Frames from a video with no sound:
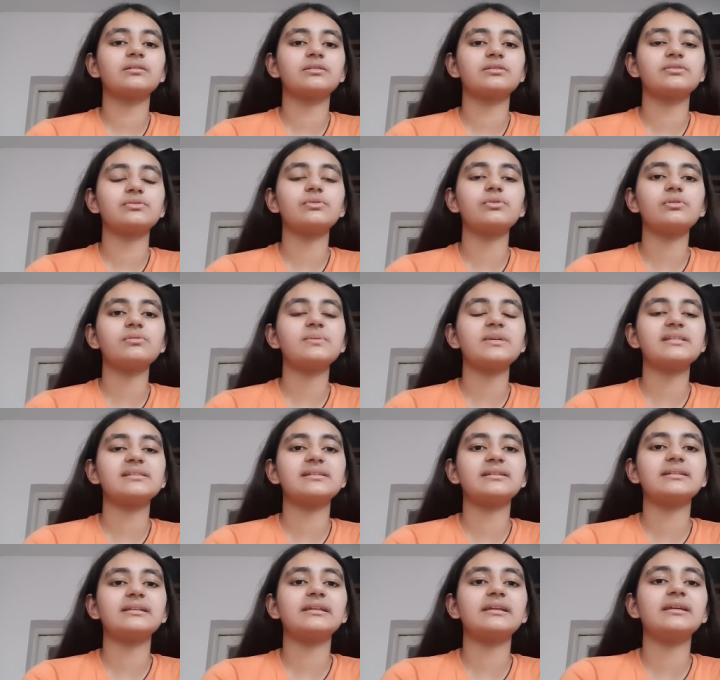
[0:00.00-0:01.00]
So
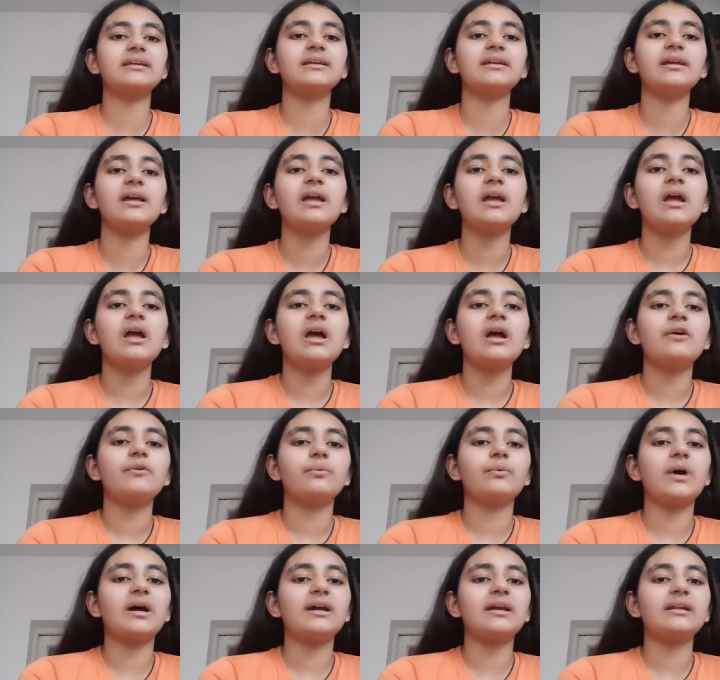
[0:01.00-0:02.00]
basically,
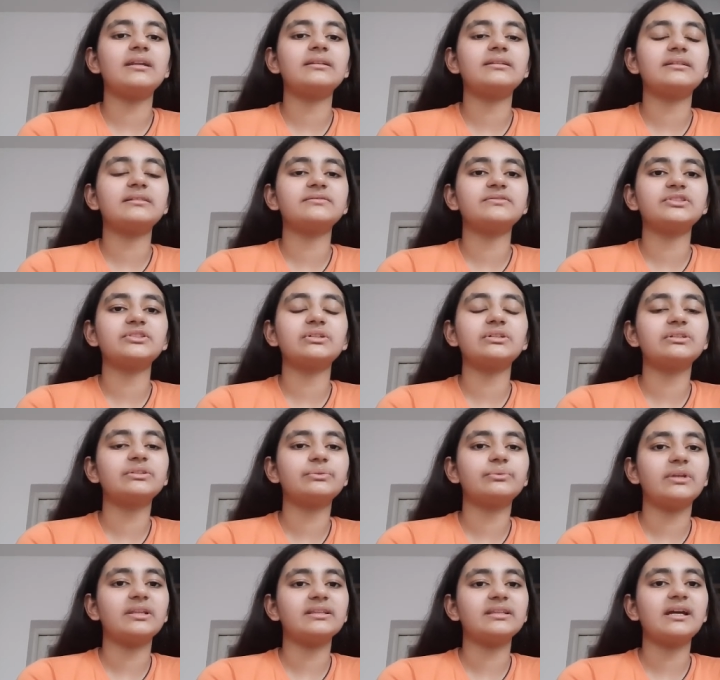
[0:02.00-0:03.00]
while they were all
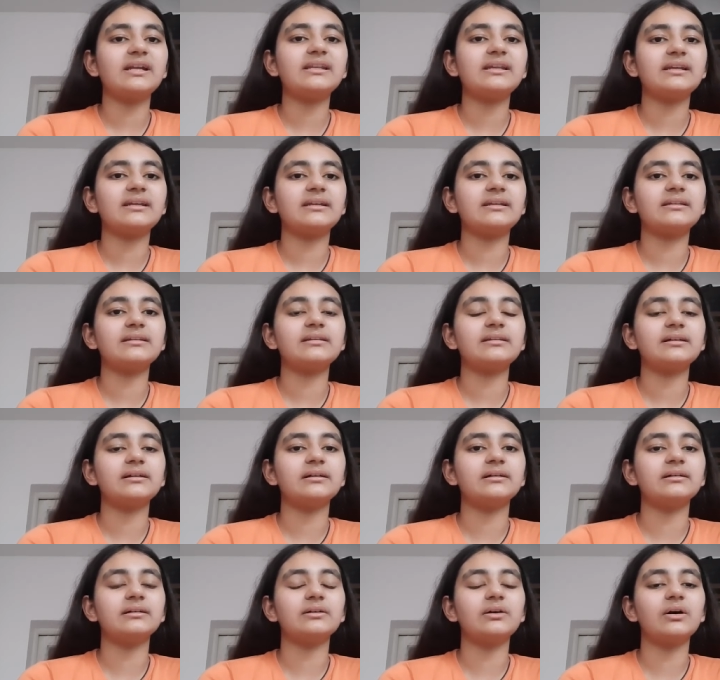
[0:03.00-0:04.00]
doing that, and
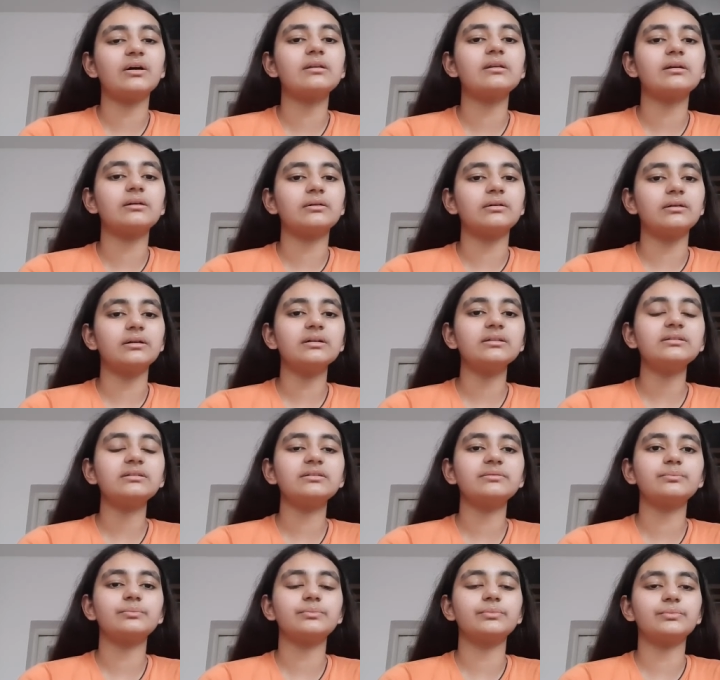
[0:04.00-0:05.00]
uh, on Earth,
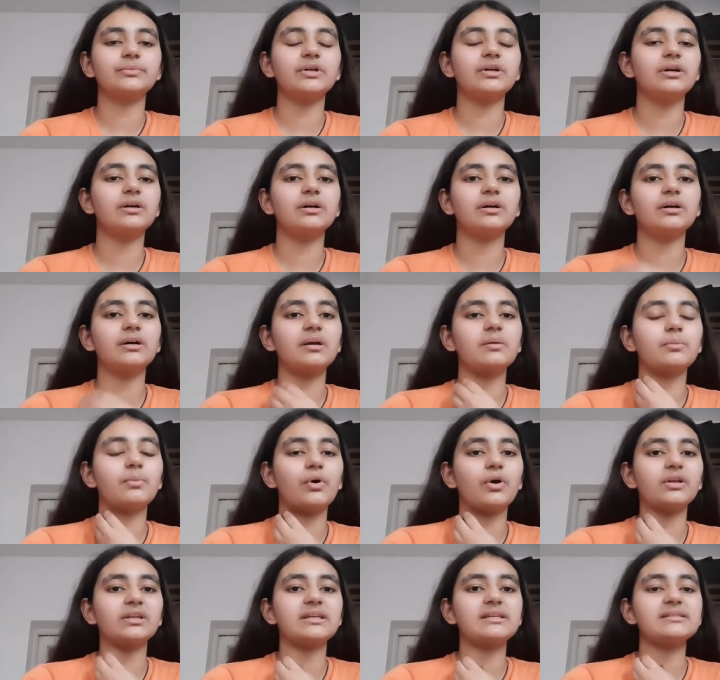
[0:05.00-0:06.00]
uh,
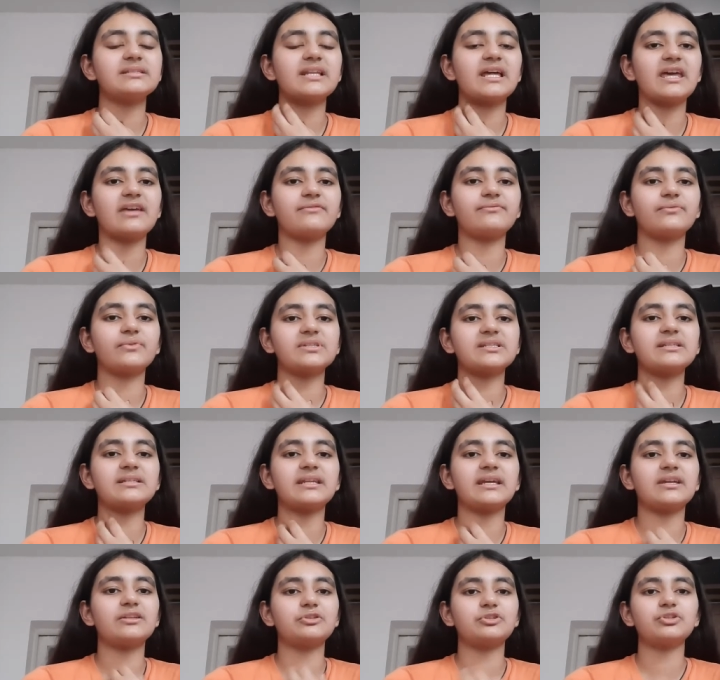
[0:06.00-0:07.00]
Emori's life was in
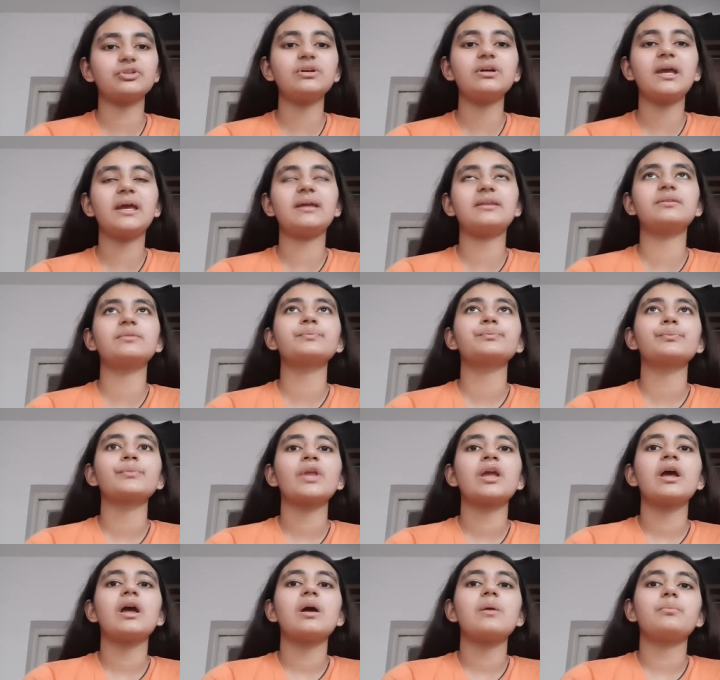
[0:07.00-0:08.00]
danger, and
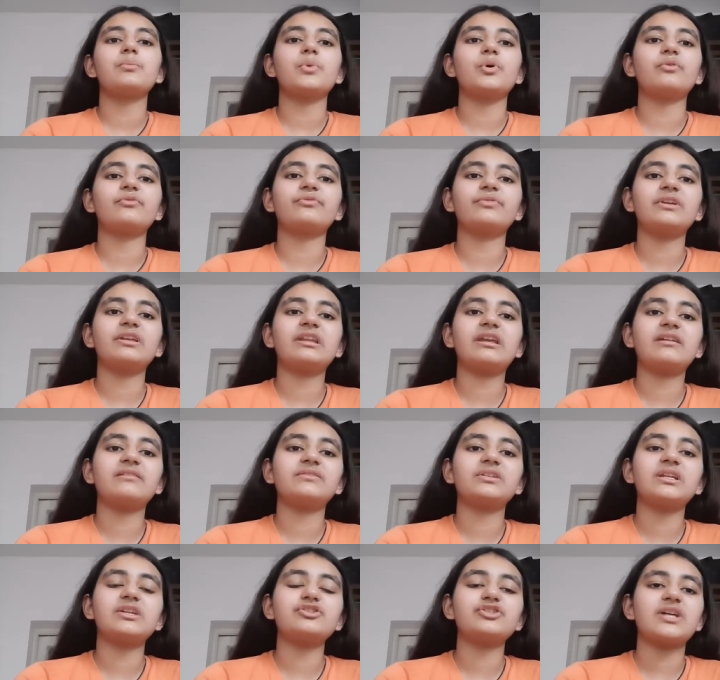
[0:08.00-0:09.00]
Murphy,
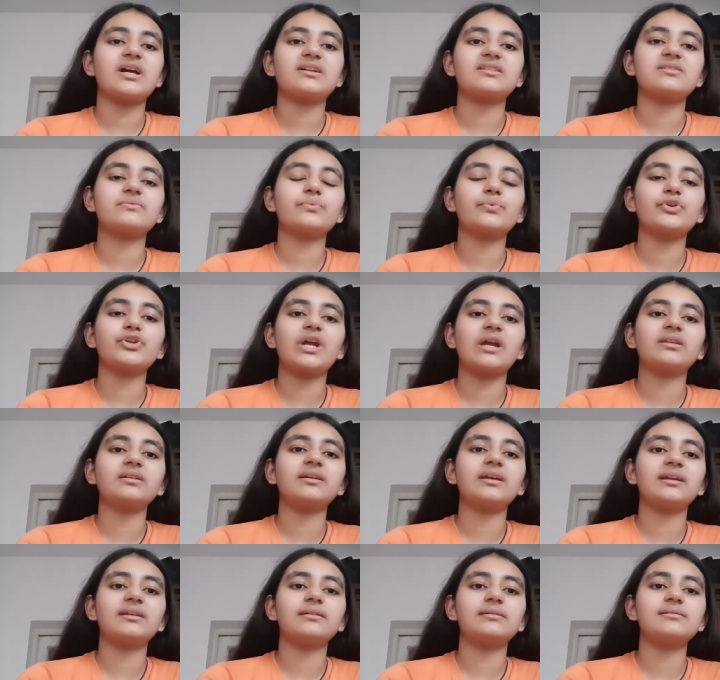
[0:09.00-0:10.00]
Raven, and Jackson were trying to
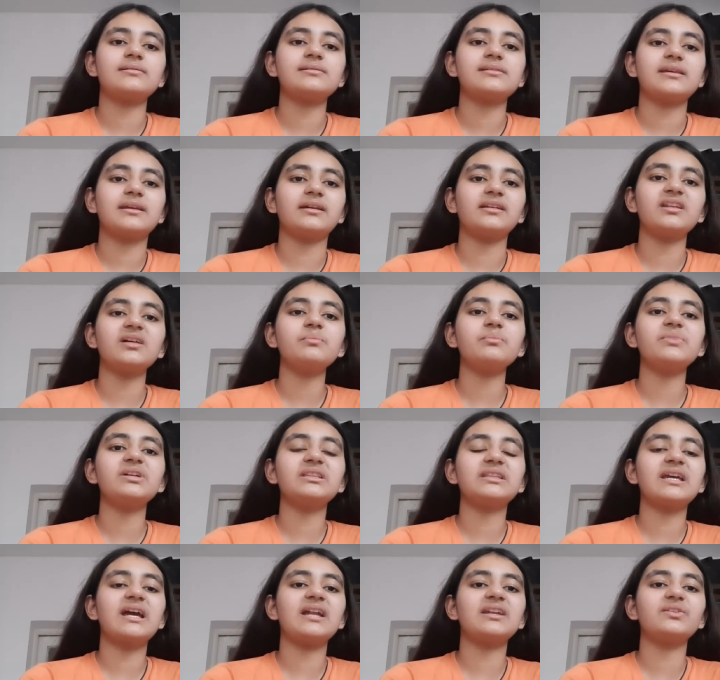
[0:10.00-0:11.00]
get her to Sanctum, but
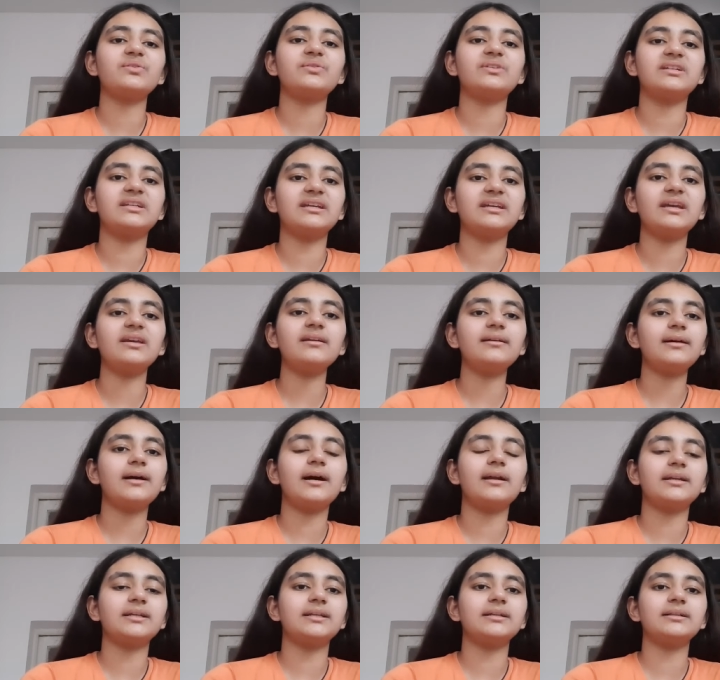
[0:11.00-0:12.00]
they had to dig
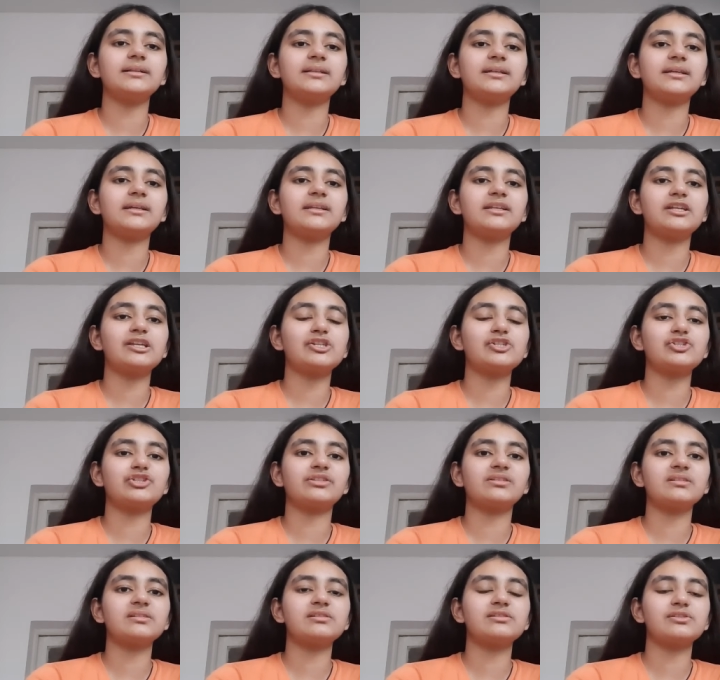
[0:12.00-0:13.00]
until they
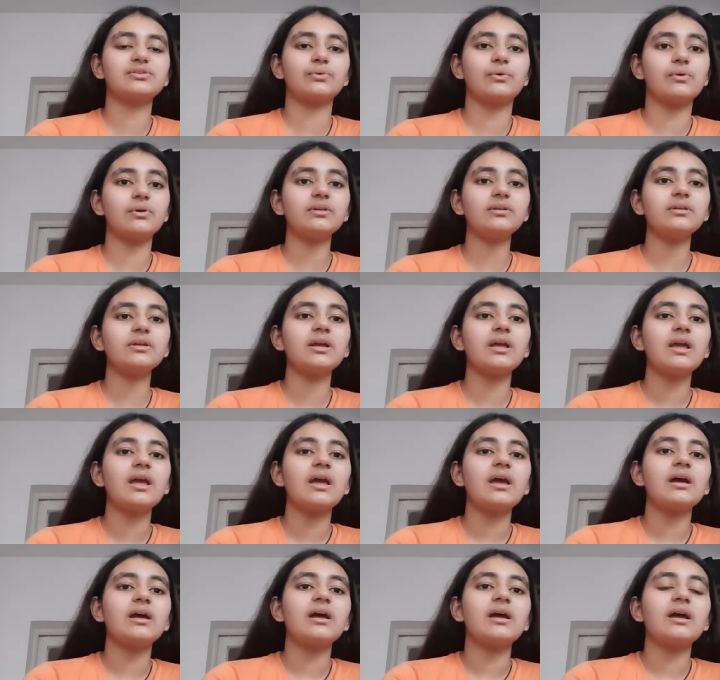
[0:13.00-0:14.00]
reached the stone,
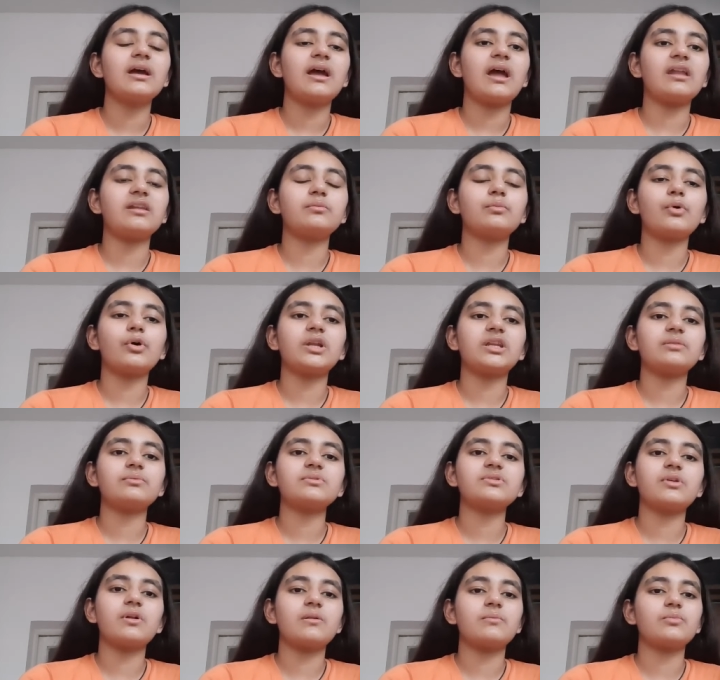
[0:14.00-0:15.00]
and Emori
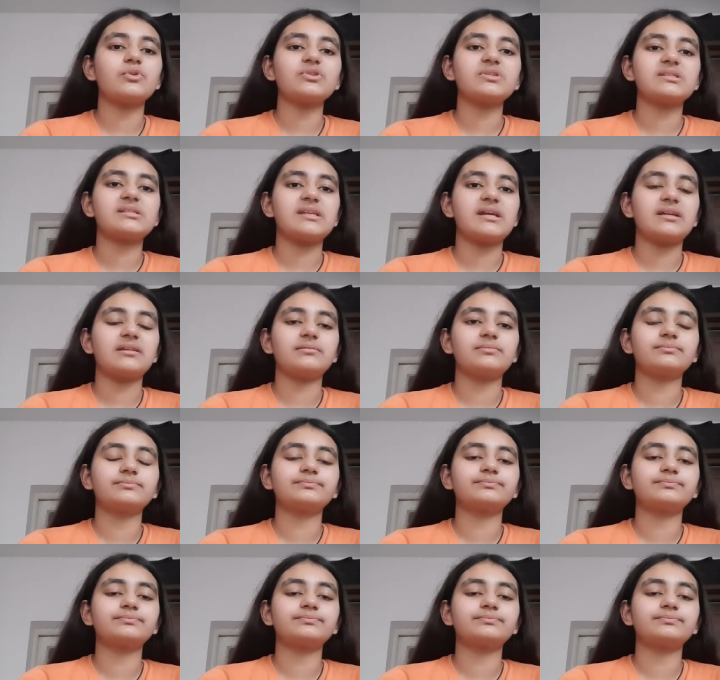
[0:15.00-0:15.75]
was almost dead.